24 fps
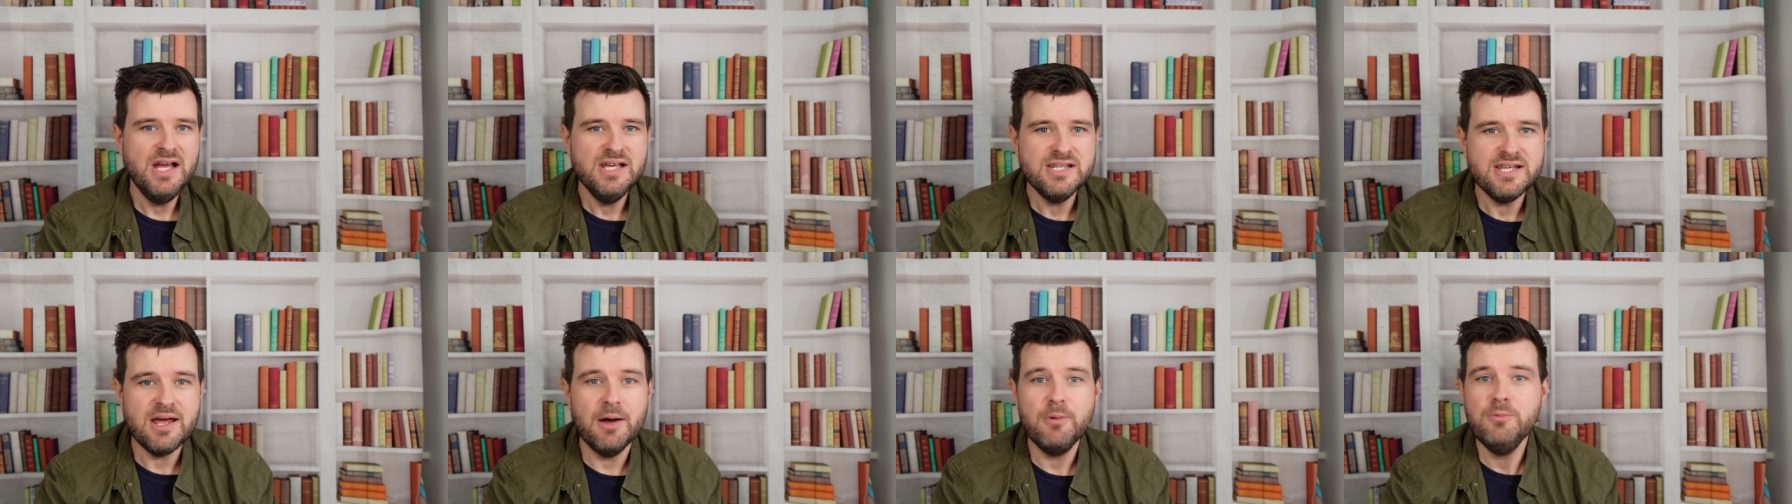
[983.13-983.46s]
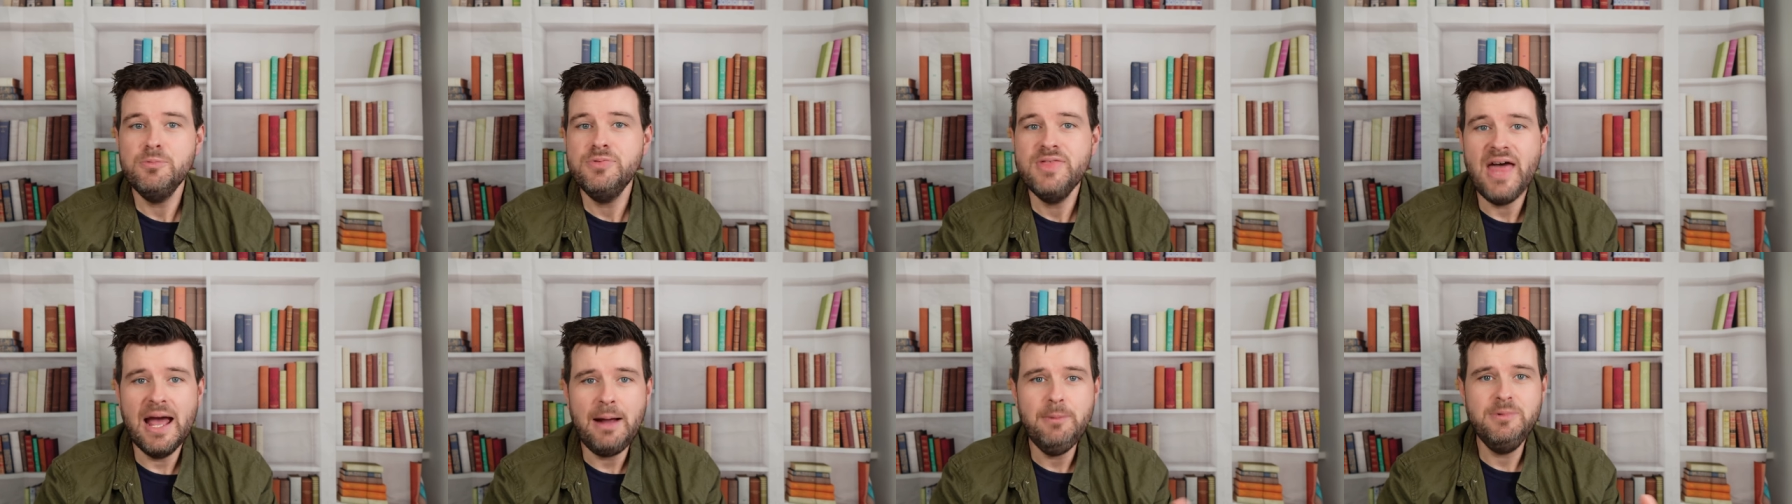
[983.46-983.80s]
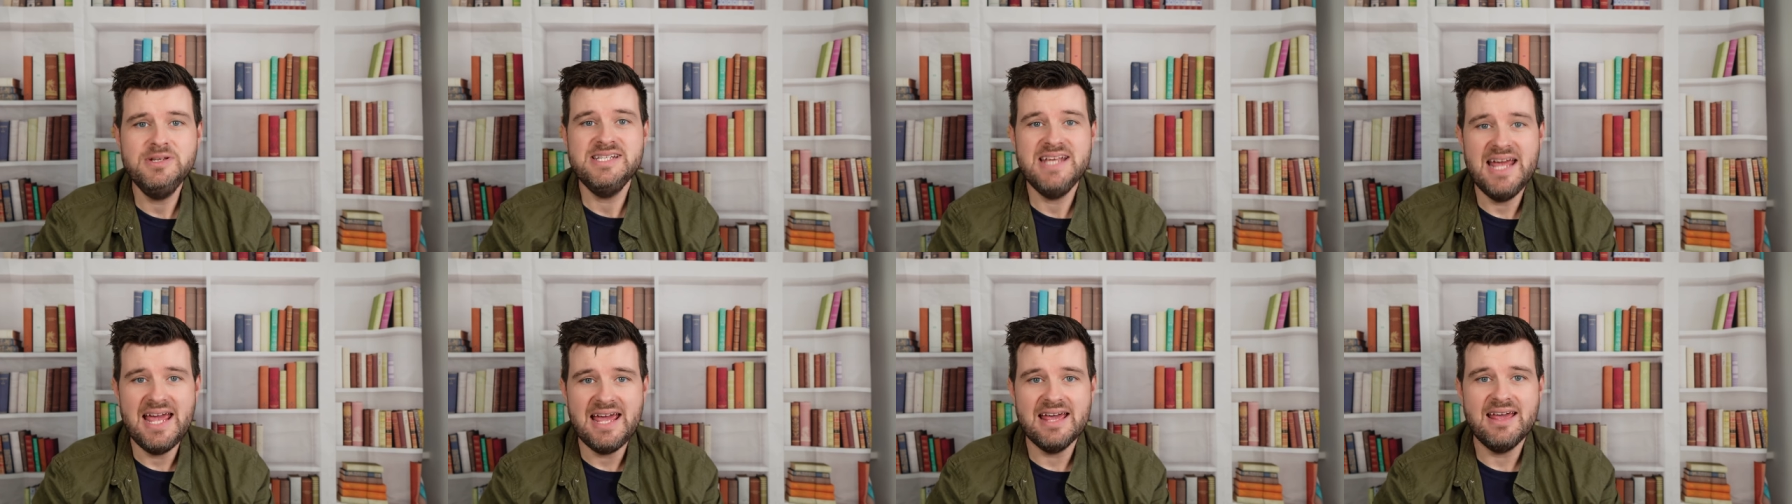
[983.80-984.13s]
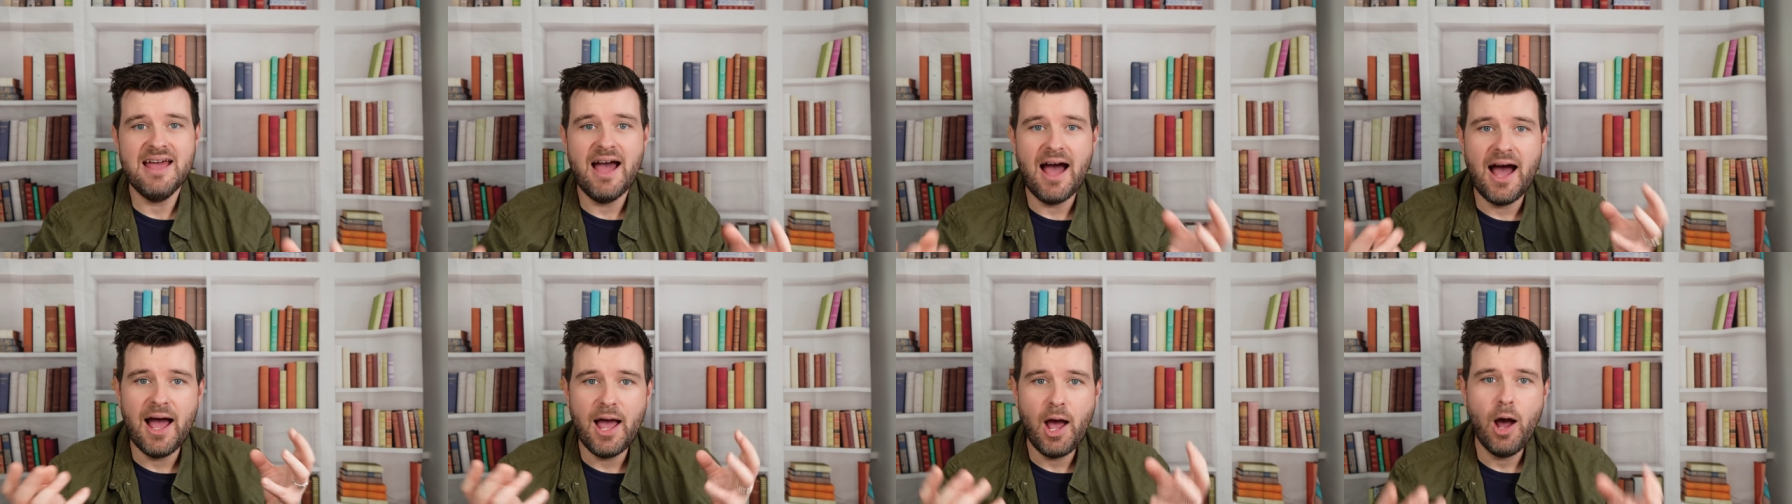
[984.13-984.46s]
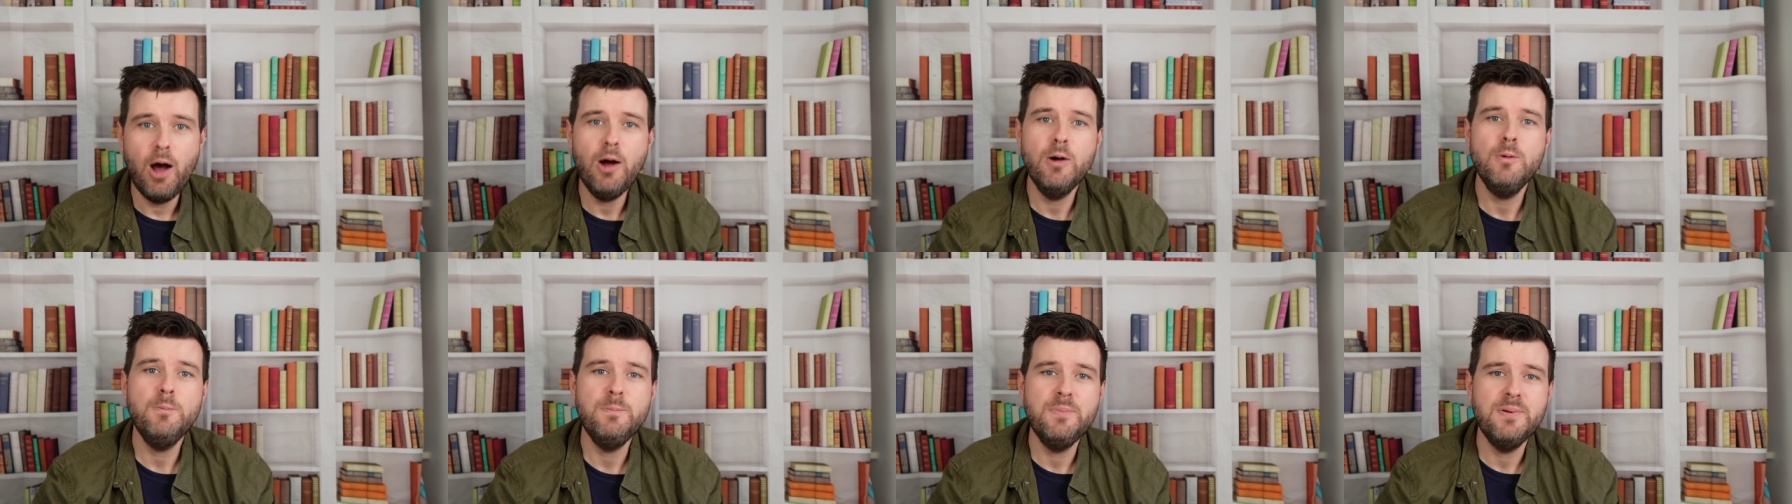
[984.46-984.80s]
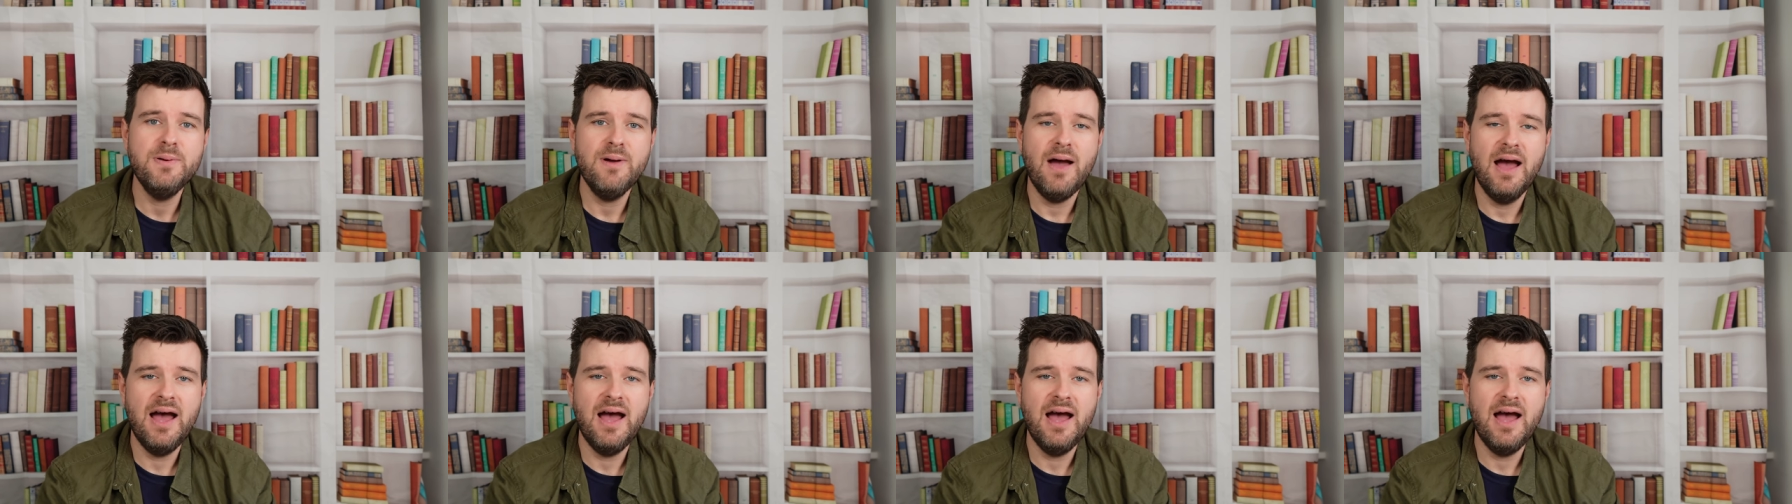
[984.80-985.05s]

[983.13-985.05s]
So that was it. I hope